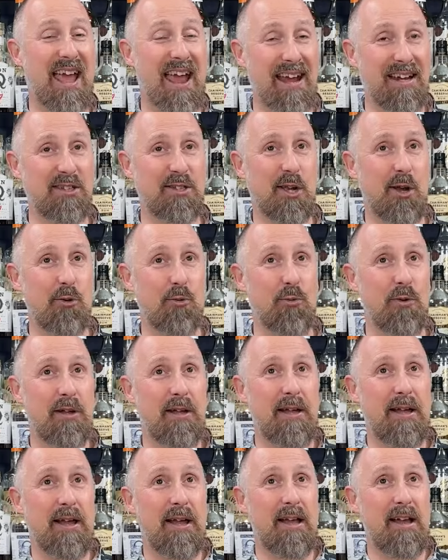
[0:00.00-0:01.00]
XO.
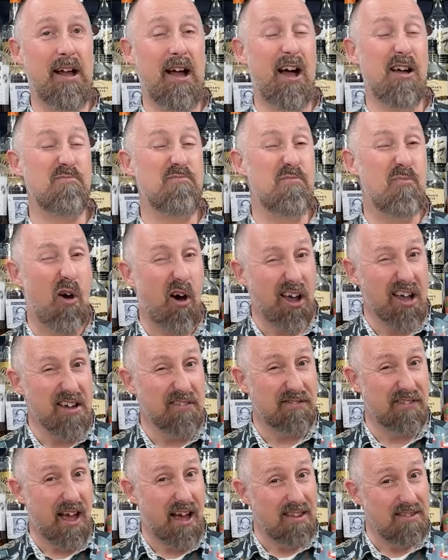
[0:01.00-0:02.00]
I might
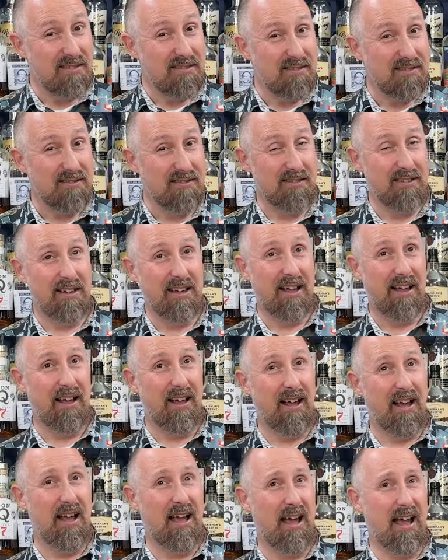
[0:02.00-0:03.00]
have done.
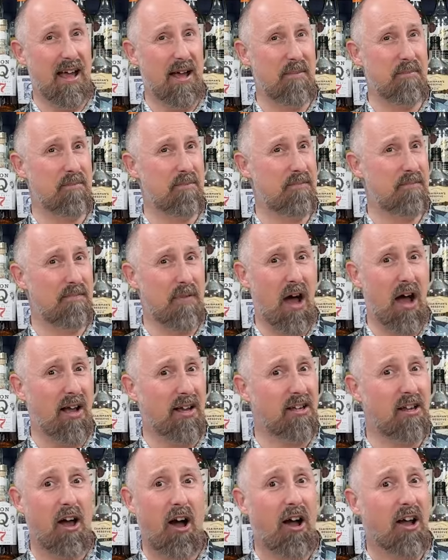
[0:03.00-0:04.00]

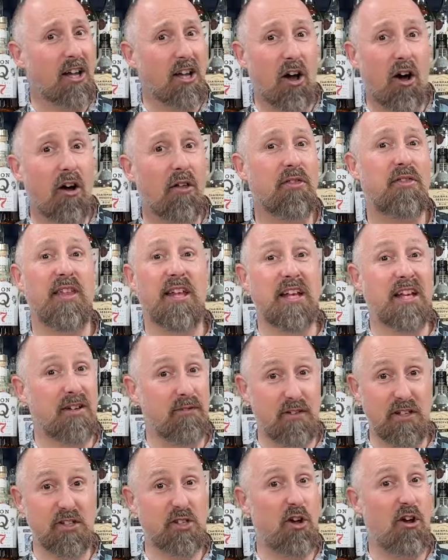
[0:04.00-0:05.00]
I can't think of
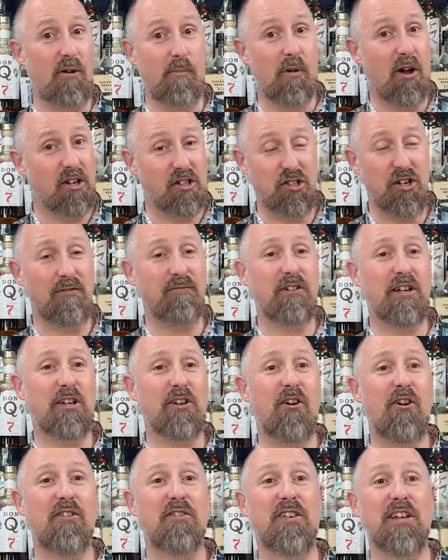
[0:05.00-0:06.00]
a time. I generally
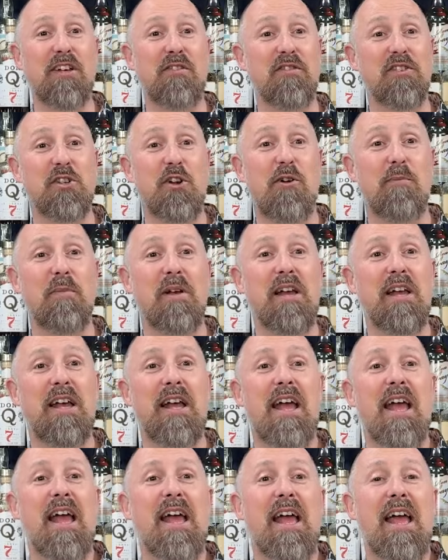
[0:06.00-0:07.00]
can't think of a time.
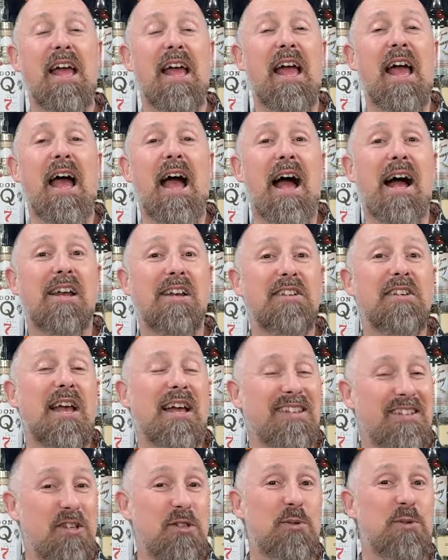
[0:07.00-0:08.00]
And
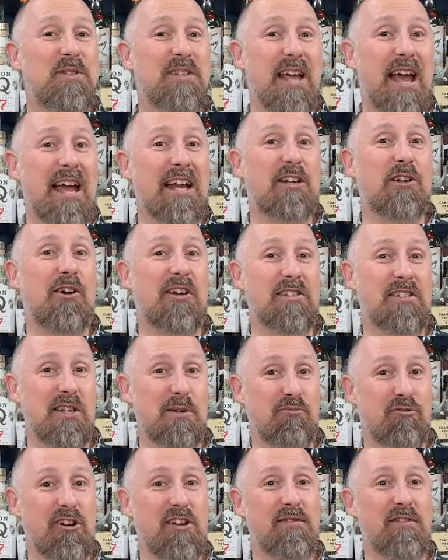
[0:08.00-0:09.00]
this was the headline to the
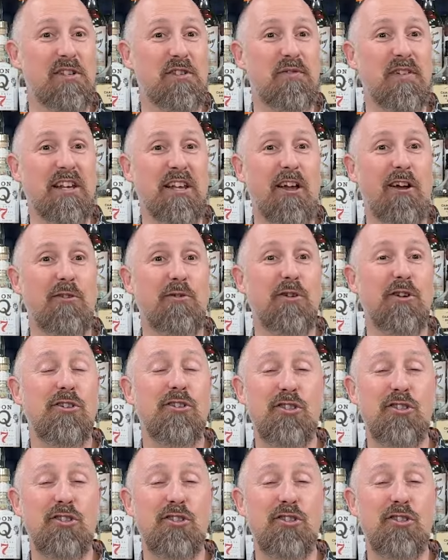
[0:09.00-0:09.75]
previous video.